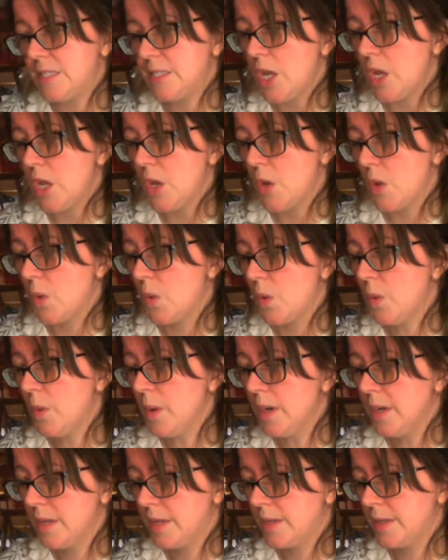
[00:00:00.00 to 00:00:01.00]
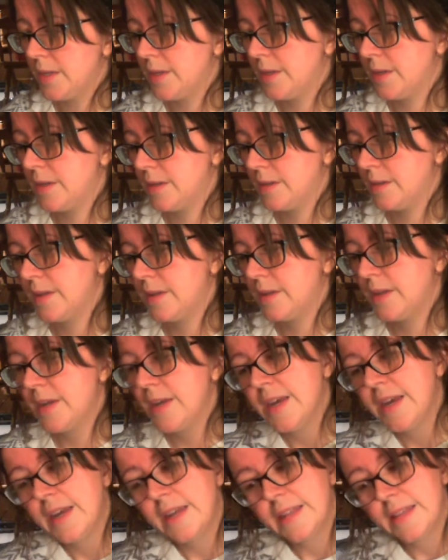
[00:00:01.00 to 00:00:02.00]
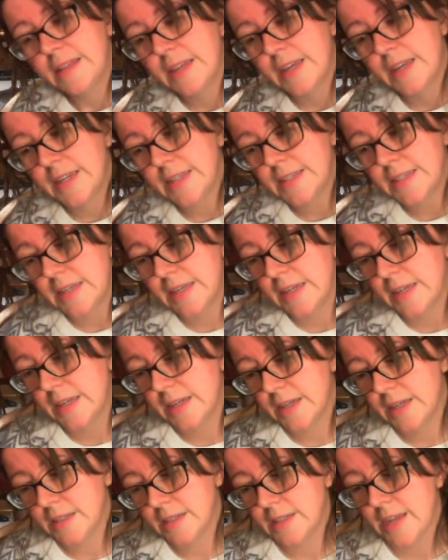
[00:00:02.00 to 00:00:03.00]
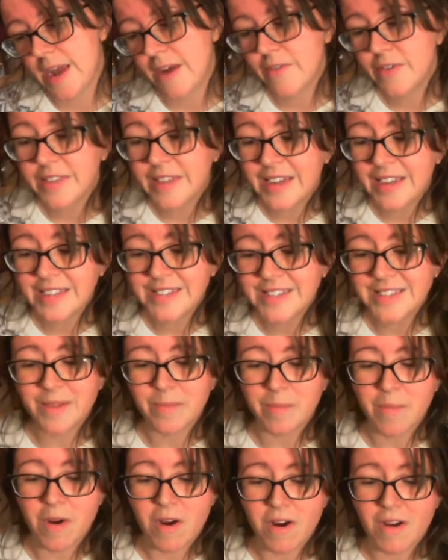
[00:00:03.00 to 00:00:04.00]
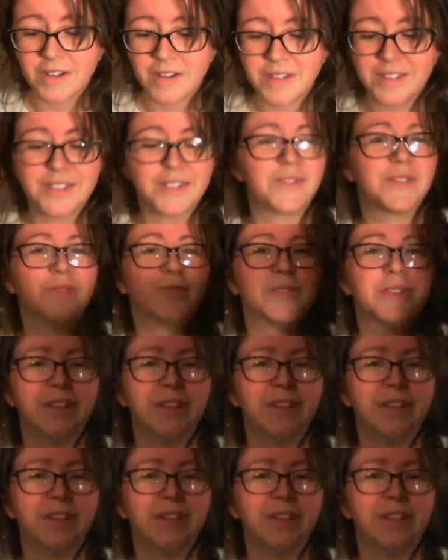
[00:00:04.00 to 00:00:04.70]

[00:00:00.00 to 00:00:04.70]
So, this is, everything is like marked, so it's